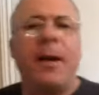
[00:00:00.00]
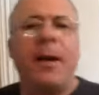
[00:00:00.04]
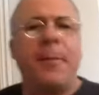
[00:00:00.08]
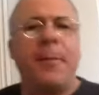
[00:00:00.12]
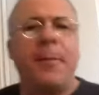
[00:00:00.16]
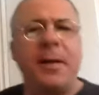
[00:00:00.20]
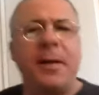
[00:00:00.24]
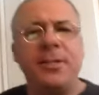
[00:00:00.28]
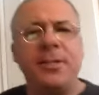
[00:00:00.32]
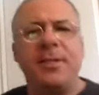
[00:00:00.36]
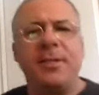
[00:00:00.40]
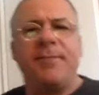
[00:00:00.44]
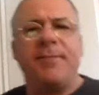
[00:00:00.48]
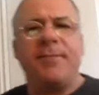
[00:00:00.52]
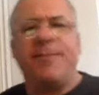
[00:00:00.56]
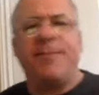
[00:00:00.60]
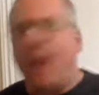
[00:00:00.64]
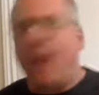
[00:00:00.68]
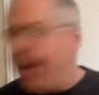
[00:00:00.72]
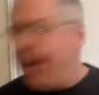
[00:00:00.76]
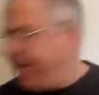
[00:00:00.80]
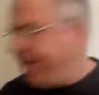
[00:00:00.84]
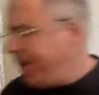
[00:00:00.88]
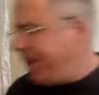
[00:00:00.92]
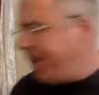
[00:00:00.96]
A bunch of,
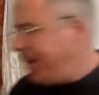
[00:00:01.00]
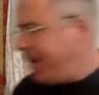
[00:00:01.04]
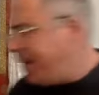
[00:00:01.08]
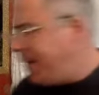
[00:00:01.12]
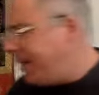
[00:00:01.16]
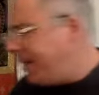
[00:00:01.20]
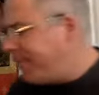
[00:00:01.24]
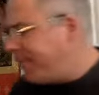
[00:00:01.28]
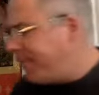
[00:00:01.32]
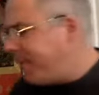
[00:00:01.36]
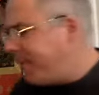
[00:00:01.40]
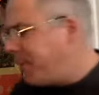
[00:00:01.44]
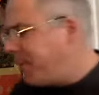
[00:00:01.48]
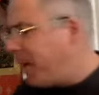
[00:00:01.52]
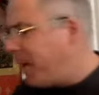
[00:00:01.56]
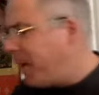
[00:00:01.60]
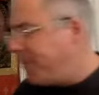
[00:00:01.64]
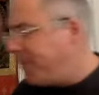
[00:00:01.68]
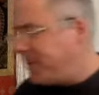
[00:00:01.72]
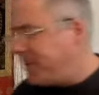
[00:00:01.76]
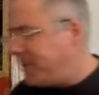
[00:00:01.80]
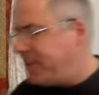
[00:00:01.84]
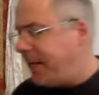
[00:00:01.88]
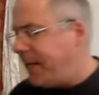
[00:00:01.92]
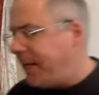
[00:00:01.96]
I think, if I'm not
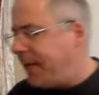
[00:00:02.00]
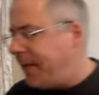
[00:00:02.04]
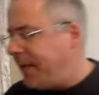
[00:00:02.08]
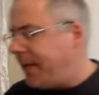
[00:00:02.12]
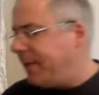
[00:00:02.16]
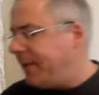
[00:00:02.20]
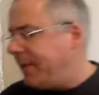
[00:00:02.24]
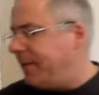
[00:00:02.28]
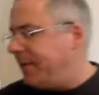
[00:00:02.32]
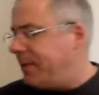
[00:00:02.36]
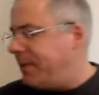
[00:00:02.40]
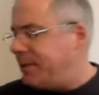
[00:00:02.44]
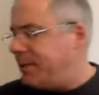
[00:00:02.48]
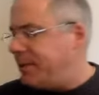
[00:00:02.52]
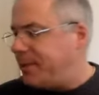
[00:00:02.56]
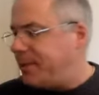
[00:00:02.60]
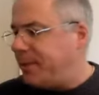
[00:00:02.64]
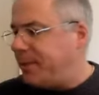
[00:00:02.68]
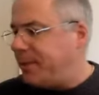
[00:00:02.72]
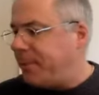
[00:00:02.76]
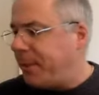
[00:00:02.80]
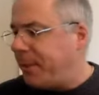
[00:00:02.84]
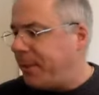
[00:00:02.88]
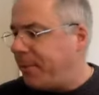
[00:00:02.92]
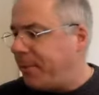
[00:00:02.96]
mistaken, everything's just a
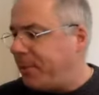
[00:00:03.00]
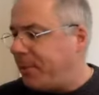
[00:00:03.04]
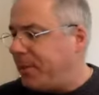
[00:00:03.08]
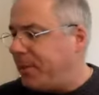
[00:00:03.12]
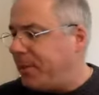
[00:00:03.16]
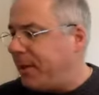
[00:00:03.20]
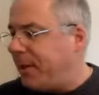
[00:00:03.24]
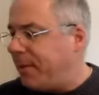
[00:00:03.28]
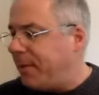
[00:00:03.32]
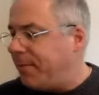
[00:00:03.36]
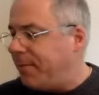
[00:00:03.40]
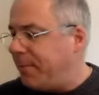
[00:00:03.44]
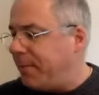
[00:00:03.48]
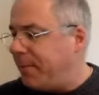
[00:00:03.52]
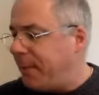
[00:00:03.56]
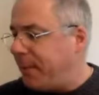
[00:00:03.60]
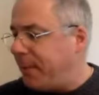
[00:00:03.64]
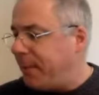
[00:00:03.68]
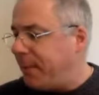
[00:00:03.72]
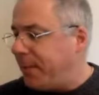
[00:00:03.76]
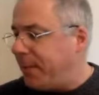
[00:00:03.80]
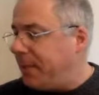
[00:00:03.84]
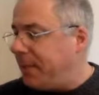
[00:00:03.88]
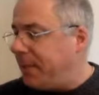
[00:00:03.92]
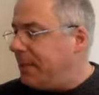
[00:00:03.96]
big blur now for me,
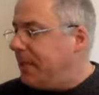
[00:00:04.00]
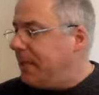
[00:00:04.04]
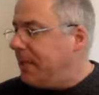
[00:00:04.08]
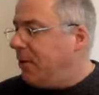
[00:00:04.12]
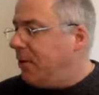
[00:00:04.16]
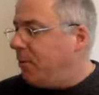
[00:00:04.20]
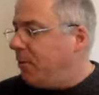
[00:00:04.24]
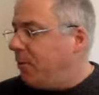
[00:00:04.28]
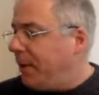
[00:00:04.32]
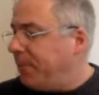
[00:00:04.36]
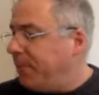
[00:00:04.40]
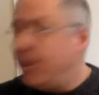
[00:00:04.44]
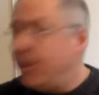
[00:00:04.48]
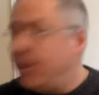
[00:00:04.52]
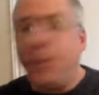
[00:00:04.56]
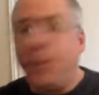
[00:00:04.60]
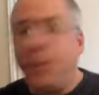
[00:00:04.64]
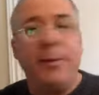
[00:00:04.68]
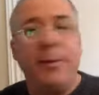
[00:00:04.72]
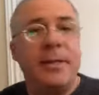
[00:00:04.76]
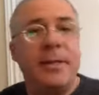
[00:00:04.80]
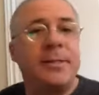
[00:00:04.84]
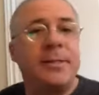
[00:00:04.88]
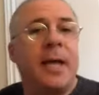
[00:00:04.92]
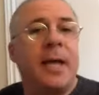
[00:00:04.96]
but we were doing
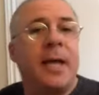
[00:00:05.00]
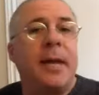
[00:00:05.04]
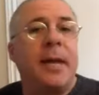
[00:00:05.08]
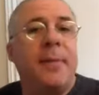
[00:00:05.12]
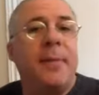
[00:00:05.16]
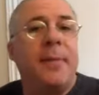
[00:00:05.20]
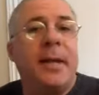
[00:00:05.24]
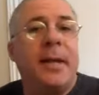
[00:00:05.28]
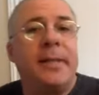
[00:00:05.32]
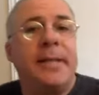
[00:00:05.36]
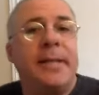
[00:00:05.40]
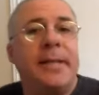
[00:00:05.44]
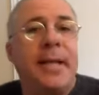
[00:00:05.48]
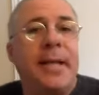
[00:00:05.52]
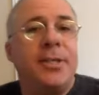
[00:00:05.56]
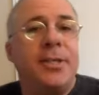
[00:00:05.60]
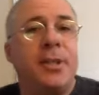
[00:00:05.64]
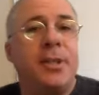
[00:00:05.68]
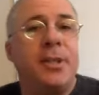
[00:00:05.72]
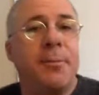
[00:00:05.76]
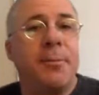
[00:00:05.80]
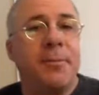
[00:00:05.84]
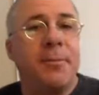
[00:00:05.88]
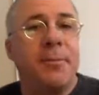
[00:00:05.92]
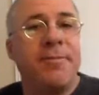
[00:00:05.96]
this kind of
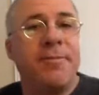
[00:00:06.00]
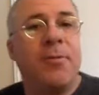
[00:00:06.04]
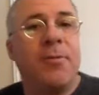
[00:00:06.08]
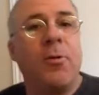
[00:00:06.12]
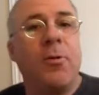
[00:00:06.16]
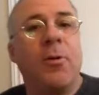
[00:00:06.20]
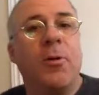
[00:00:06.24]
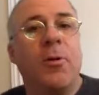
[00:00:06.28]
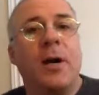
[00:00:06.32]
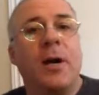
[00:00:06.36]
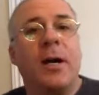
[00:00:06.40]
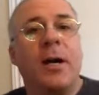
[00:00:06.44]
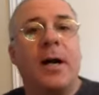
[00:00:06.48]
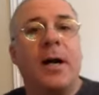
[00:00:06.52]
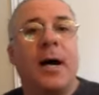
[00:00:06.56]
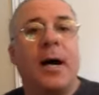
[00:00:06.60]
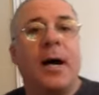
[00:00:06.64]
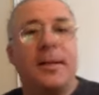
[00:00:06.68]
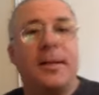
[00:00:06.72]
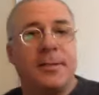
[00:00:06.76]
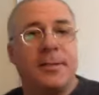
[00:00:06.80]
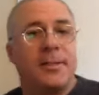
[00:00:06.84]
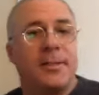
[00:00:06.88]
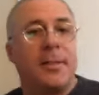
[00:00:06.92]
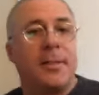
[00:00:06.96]
meditation before.
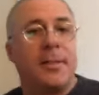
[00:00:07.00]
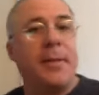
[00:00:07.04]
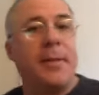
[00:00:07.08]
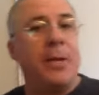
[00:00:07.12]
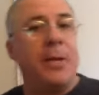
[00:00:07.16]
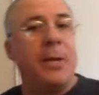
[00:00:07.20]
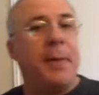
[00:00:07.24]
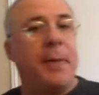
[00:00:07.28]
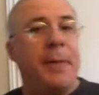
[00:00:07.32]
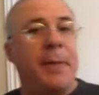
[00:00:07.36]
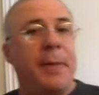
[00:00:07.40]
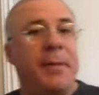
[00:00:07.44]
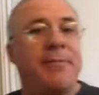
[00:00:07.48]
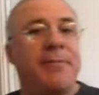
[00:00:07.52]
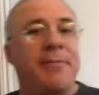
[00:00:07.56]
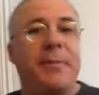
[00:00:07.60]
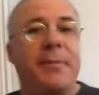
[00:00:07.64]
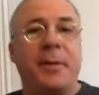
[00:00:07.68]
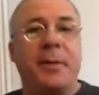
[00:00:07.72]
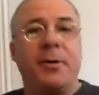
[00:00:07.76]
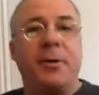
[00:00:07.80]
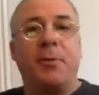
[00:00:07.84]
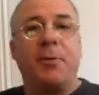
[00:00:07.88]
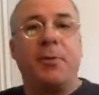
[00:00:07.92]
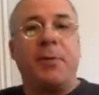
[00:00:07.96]
So some of you might be
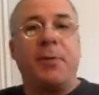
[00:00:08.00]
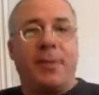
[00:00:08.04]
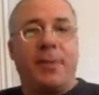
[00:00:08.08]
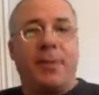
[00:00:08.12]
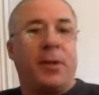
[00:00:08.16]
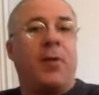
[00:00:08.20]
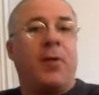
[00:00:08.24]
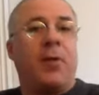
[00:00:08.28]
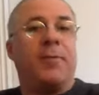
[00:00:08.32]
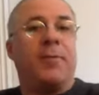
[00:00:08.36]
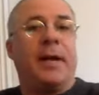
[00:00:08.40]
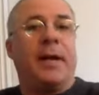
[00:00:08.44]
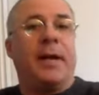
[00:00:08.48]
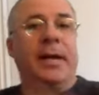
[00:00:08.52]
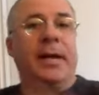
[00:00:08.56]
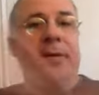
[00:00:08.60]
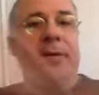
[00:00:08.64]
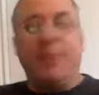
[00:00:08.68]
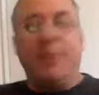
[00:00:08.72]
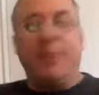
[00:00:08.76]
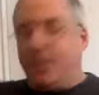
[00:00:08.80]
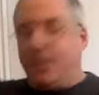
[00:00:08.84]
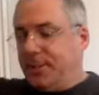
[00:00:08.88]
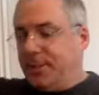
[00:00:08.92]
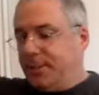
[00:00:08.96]
familiar with it already,
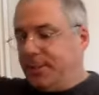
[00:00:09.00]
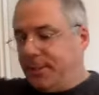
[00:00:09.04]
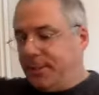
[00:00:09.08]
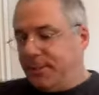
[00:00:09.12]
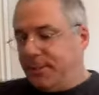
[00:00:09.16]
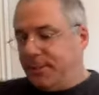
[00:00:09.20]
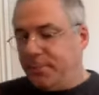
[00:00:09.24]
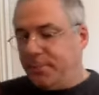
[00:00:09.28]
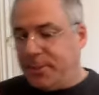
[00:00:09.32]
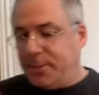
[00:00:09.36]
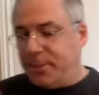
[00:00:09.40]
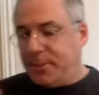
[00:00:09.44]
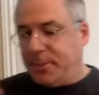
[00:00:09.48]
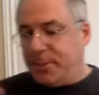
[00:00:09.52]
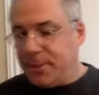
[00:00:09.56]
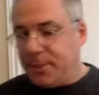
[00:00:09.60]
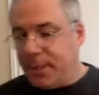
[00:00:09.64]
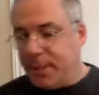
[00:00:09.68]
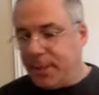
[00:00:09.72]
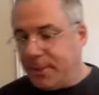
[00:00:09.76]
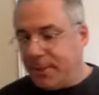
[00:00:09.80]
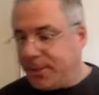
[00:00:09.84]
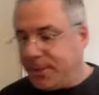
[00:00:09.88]
which is good.